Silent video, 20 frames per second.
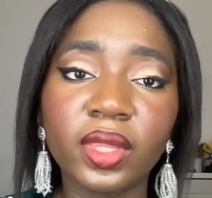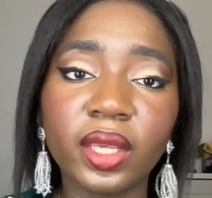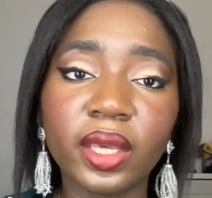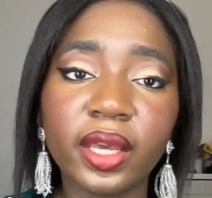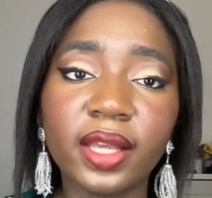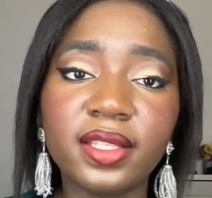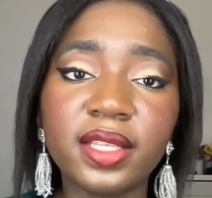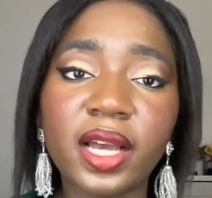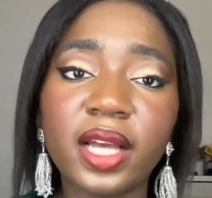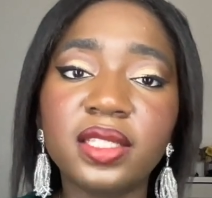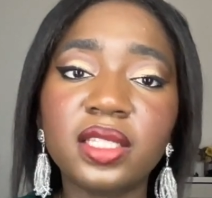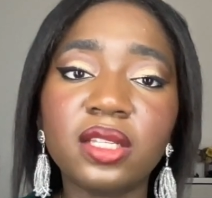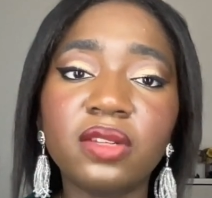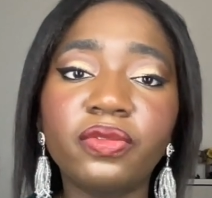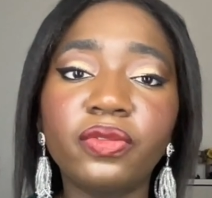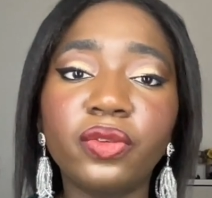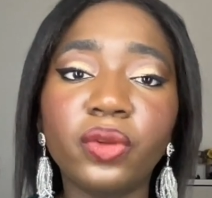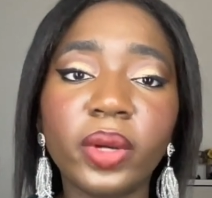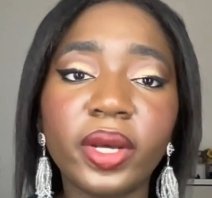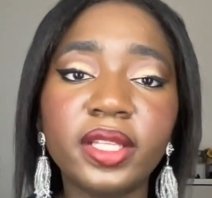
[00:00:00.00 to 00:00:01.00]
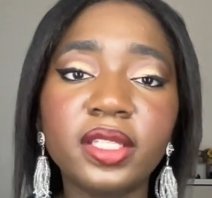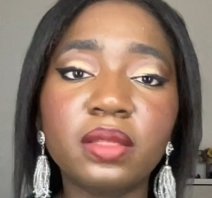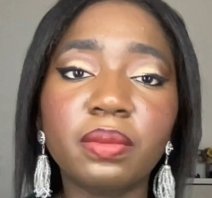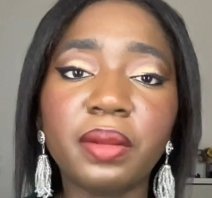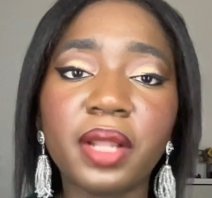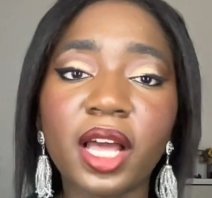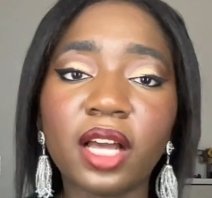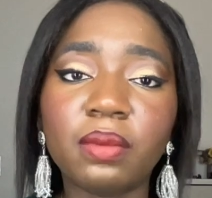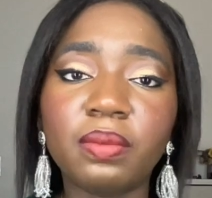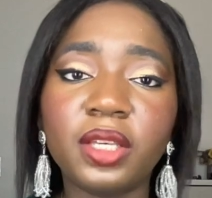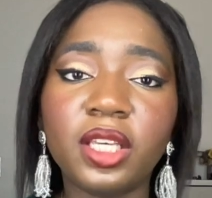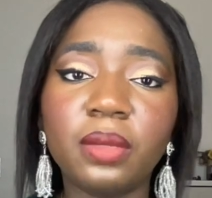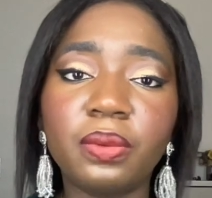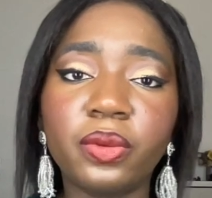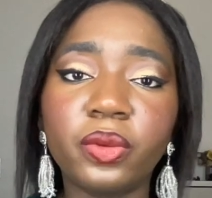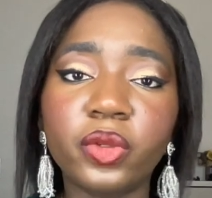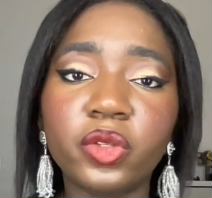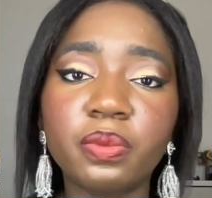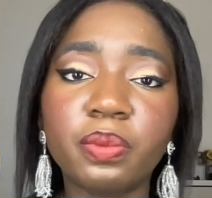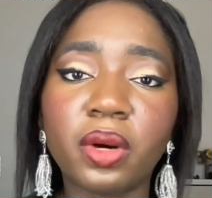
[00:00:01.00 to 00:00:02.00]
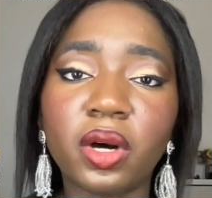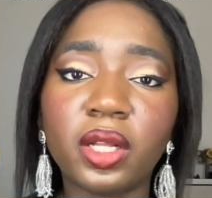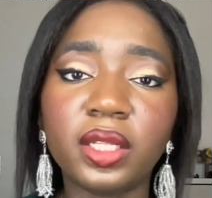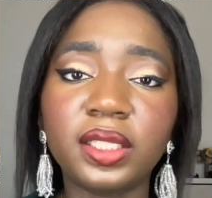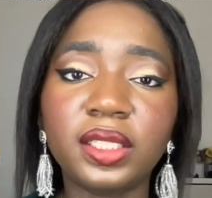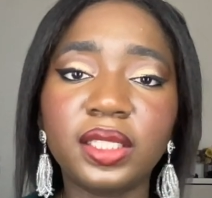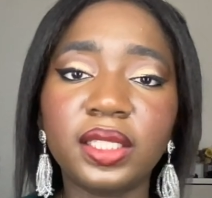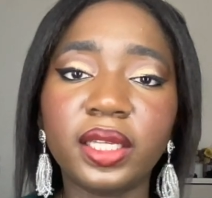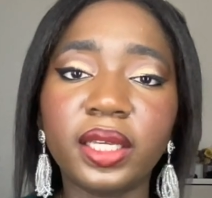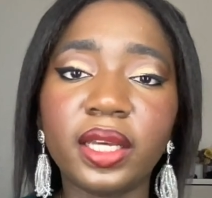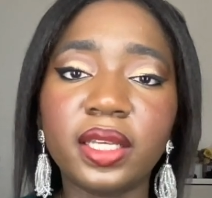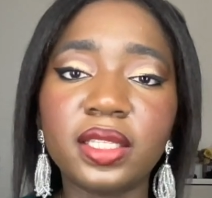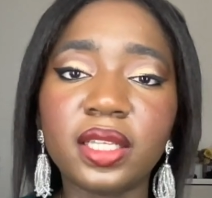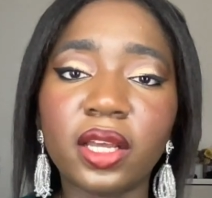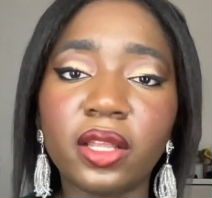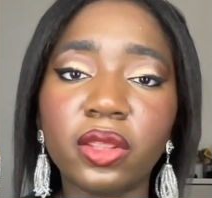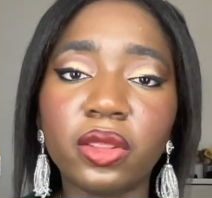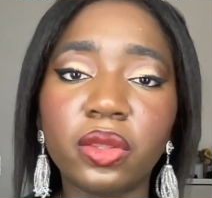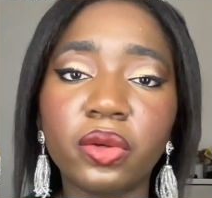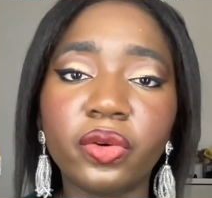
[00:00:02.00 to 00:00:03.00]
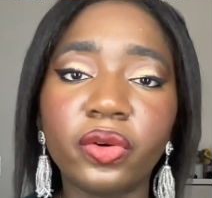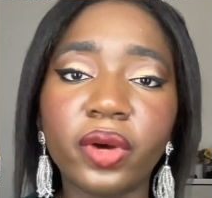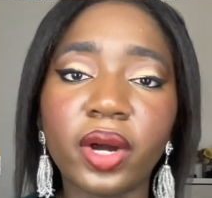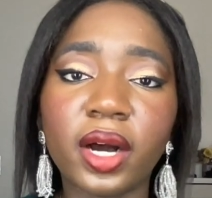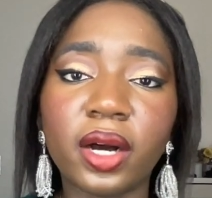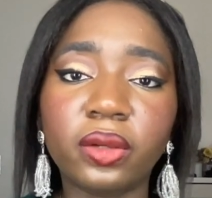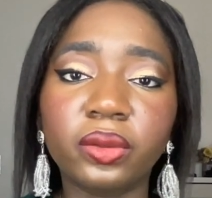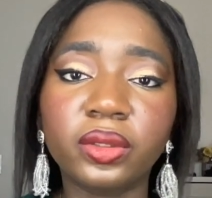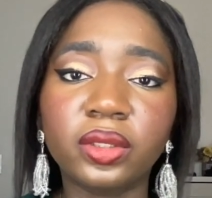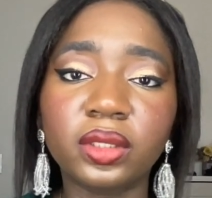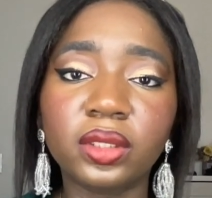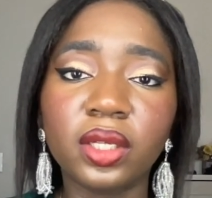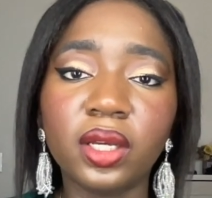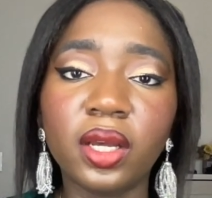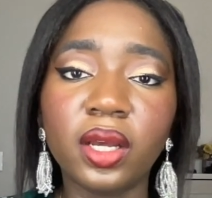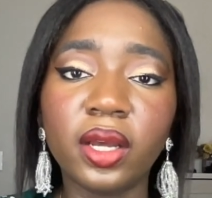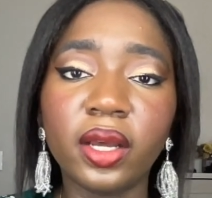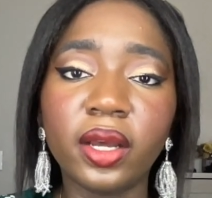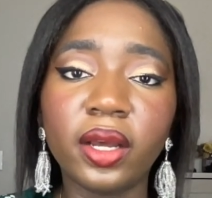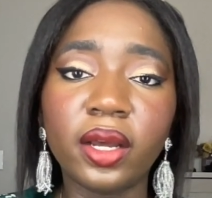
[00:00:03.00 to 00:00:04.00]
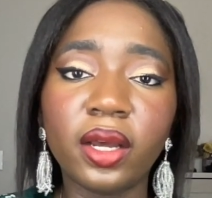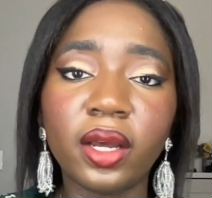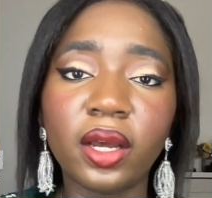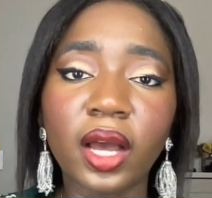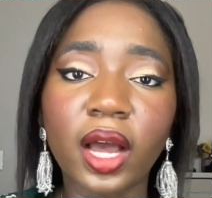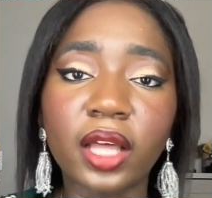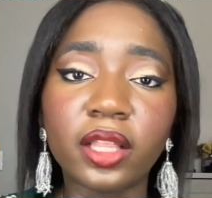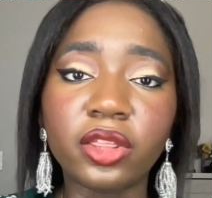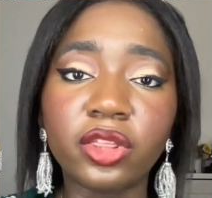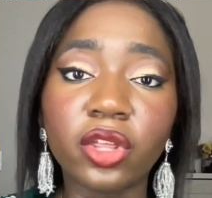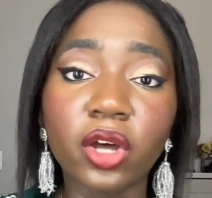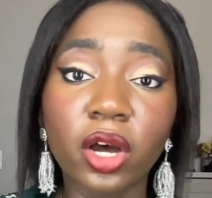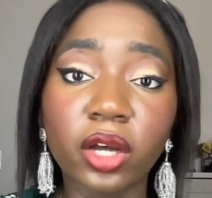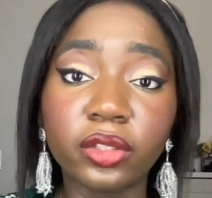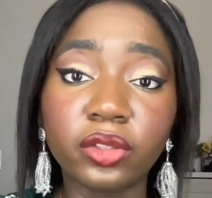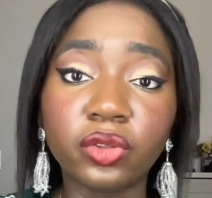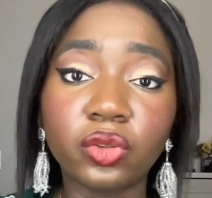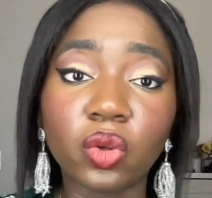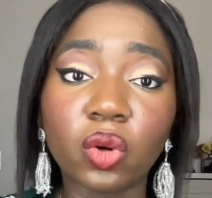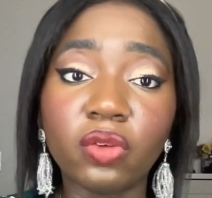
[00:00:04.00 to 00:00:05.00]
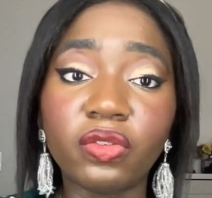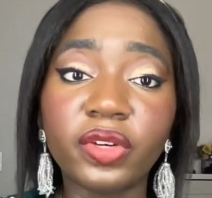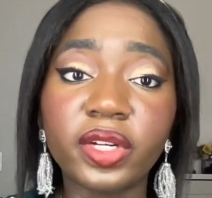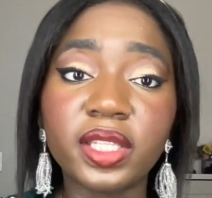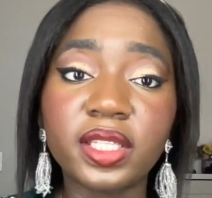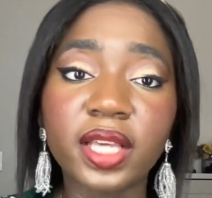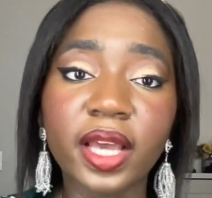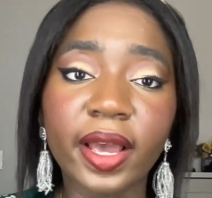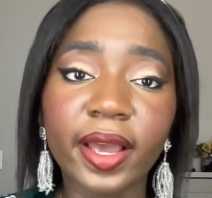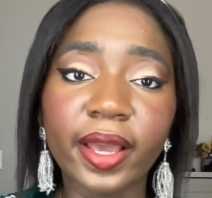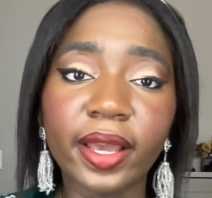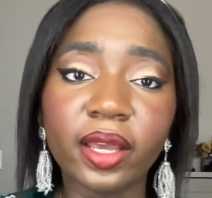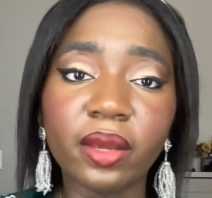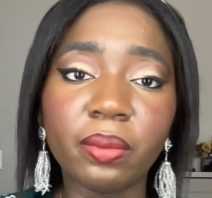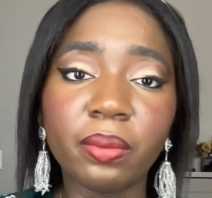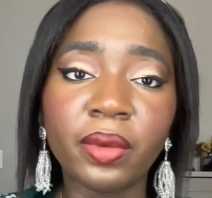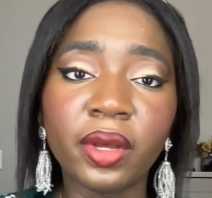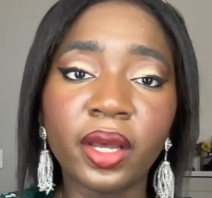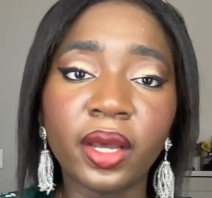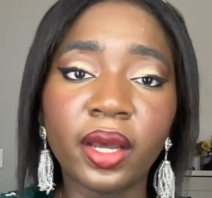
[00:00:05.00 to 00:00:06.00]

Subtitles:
It has influenced Black people's politics and thought over time.